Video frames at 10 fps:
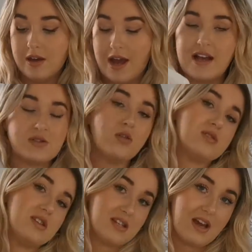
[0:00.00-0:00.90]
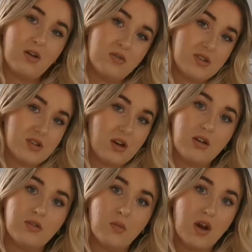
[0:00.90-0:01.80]
It hasn't got to sit on the side
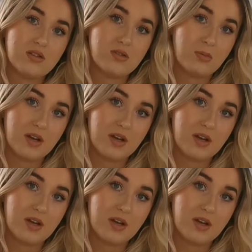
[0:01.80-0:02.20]
or on the worktop